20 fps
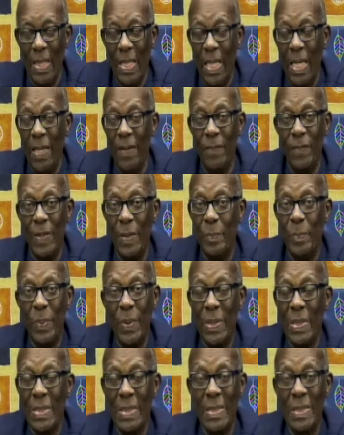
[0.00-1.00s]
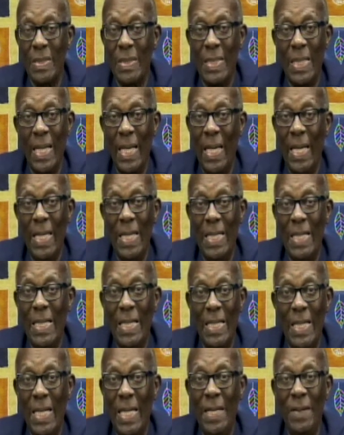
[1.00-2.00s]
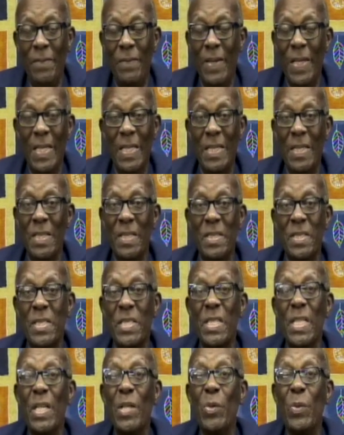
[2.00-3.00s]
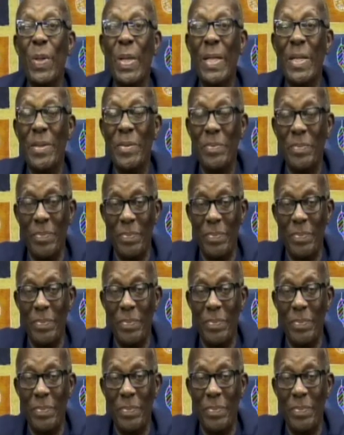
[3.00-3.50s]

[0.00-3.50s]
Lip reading: if the person died leaving children,